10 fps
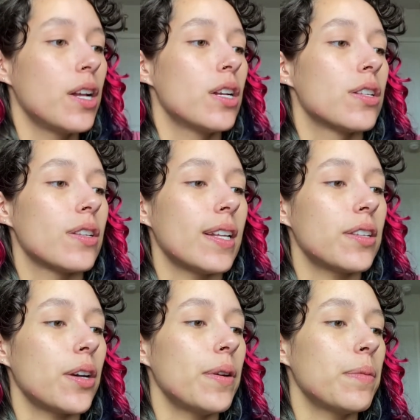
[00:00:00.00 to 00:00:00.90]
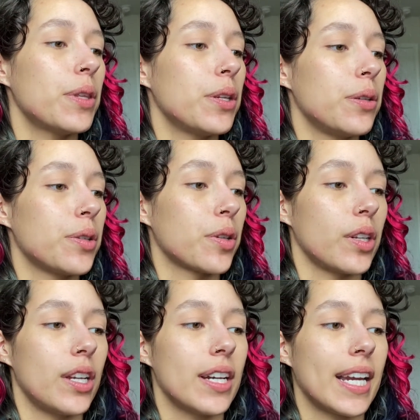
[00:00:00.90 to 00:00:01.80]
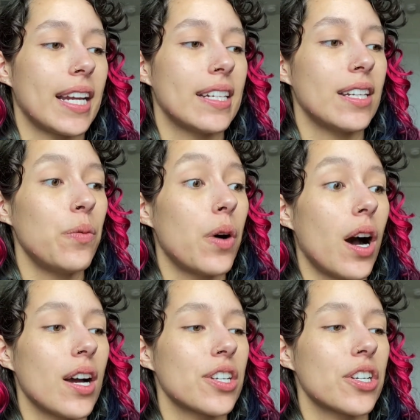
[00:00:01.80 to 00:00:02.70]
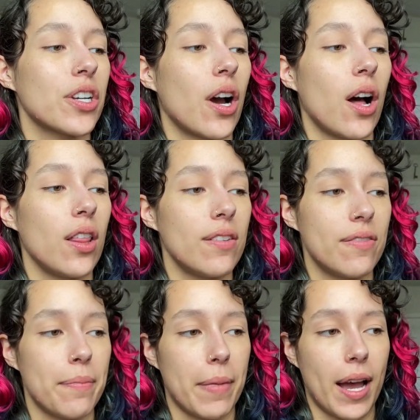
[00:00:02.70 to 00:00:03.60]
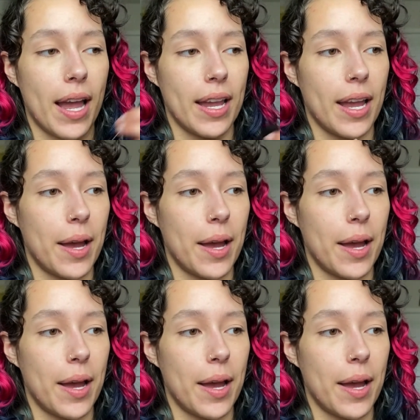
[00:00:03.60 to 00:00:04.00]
So let's go in with the neutral look. And I did wash all of my